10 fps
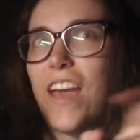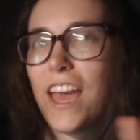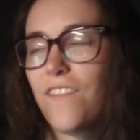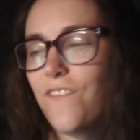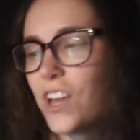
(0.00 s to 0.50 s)

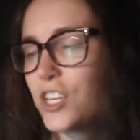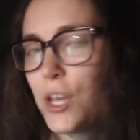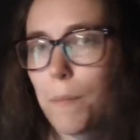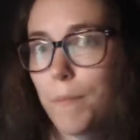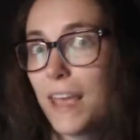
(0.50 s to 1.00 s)
fan
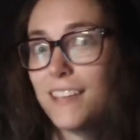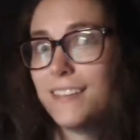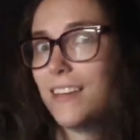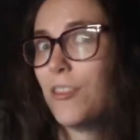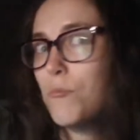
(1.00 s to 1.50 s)
fiction
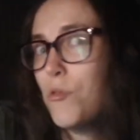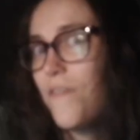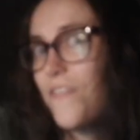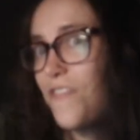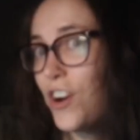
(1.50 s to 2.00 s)
based on the
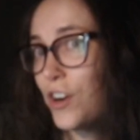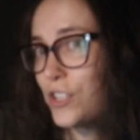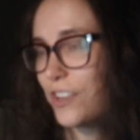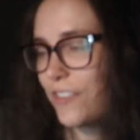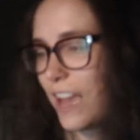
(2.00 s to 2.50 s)
movie
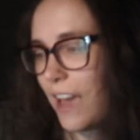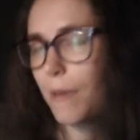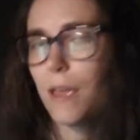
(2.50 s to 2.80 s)
version of Cat.